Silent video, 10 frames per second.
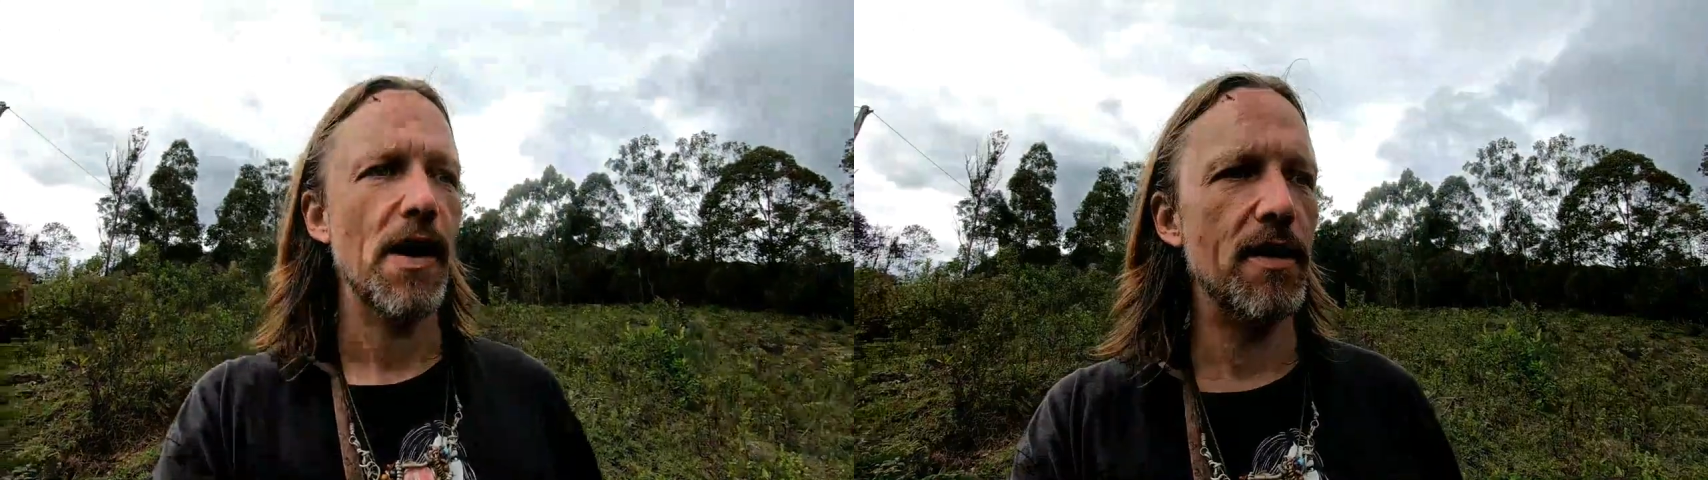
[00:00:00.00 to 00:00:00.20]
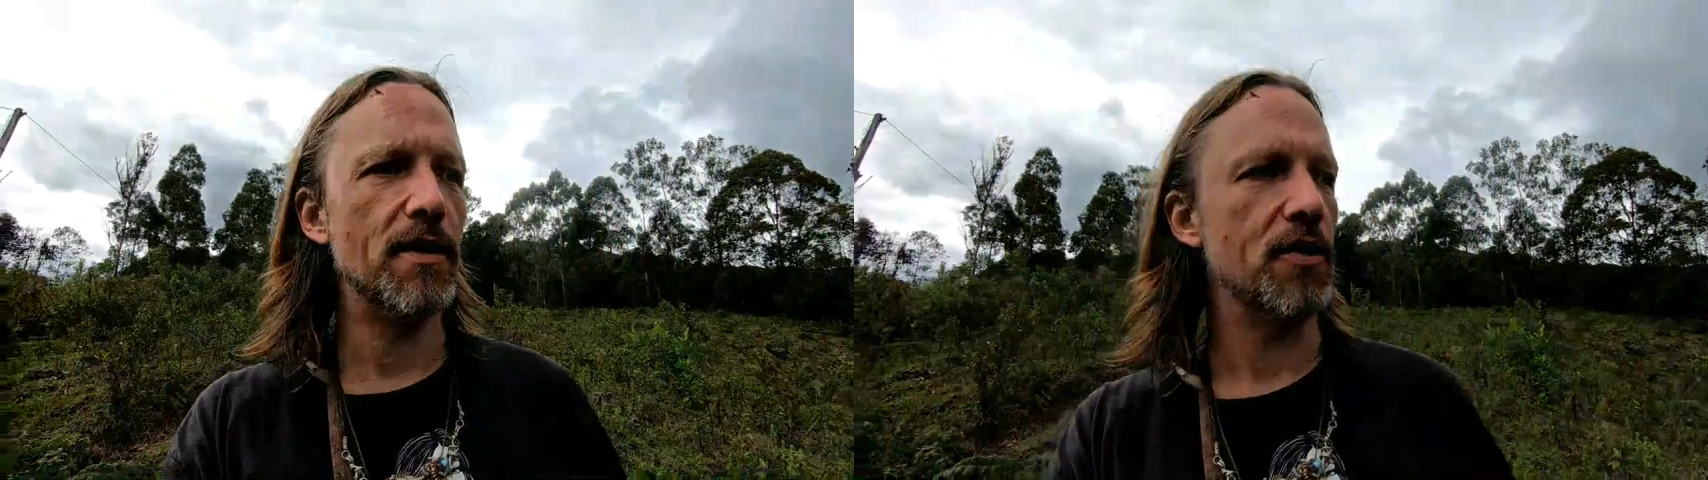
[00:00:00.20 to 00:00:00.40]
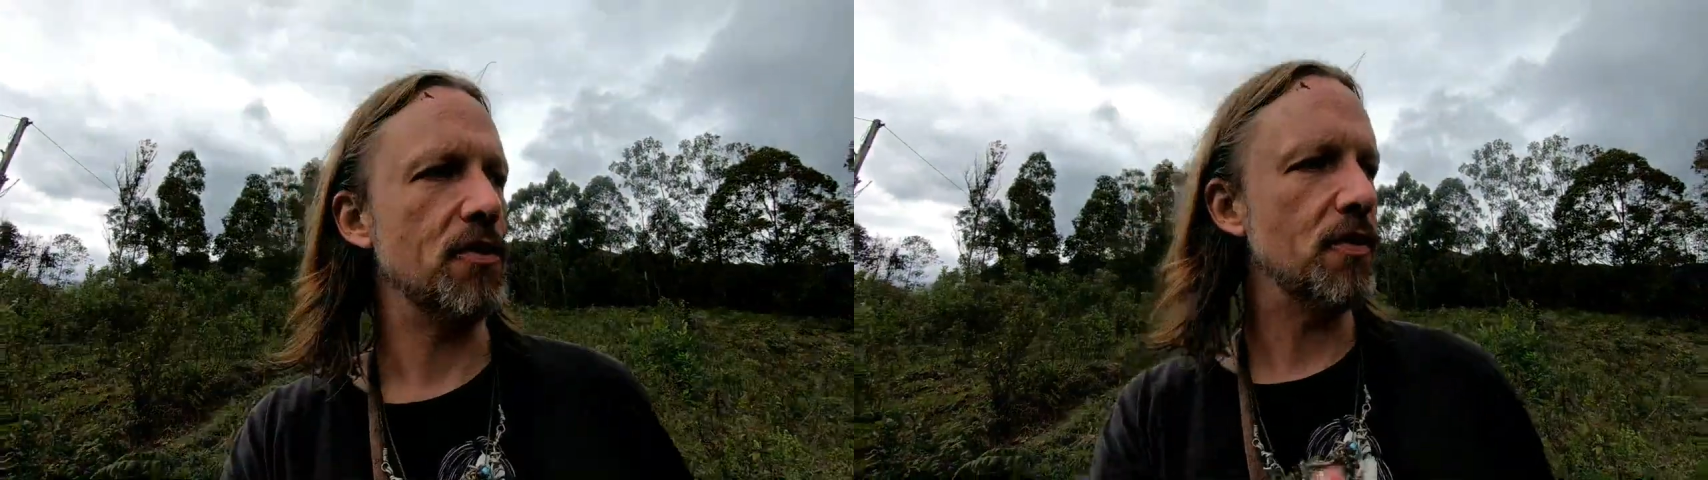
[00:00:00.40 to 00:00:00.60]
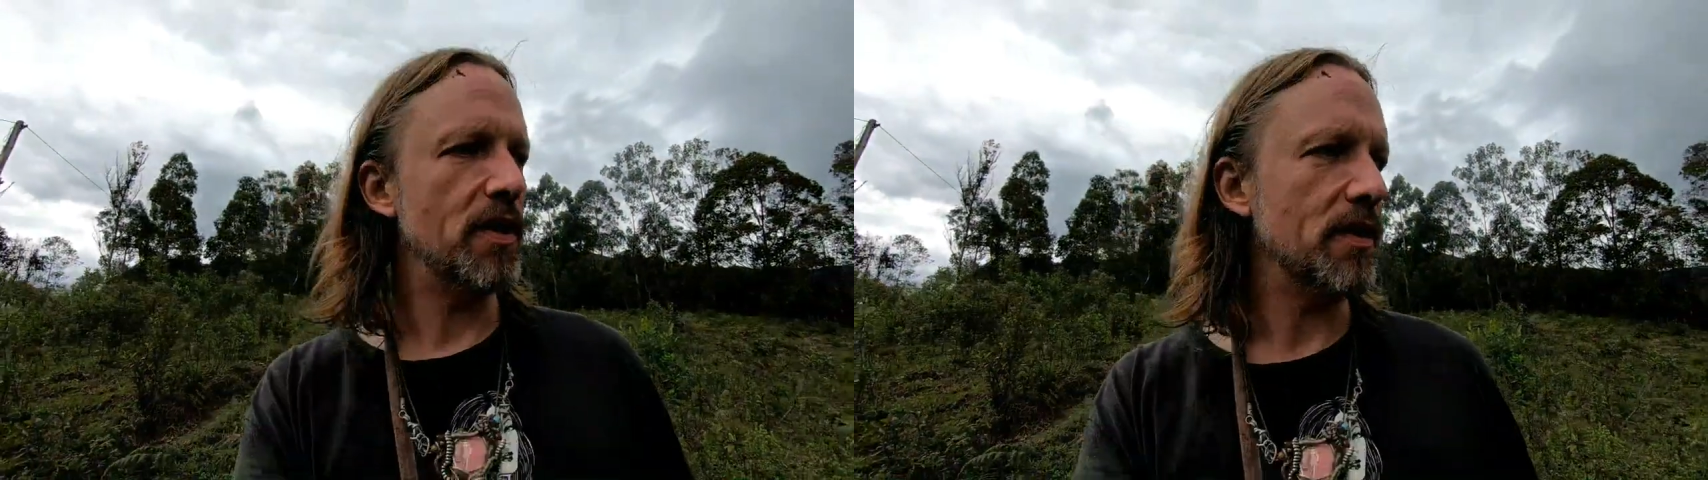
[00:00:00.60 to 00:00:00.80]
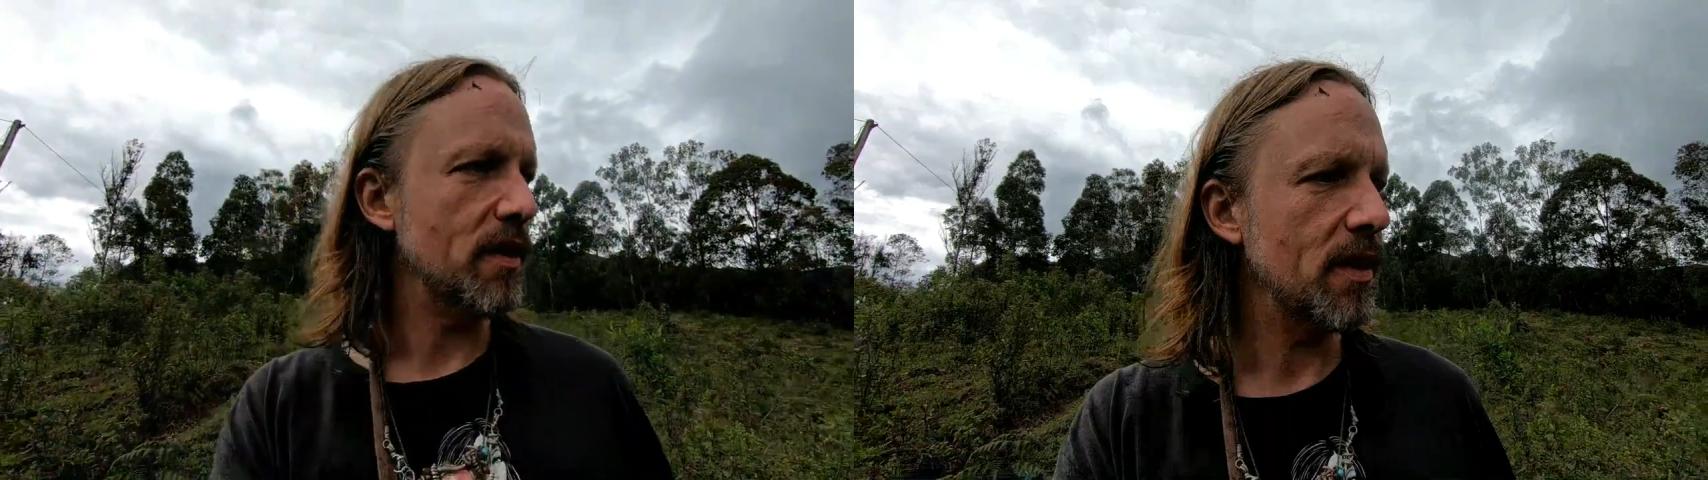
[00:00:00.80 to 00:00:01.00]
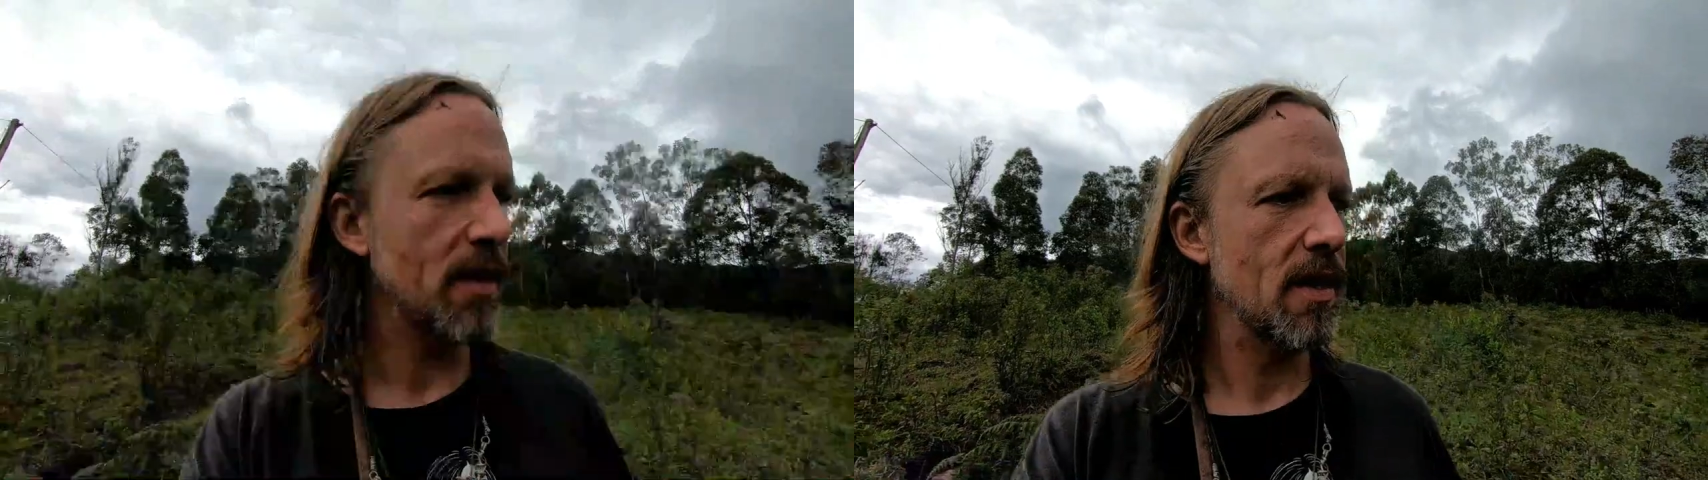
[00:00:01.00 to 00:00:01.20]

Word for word: out your true will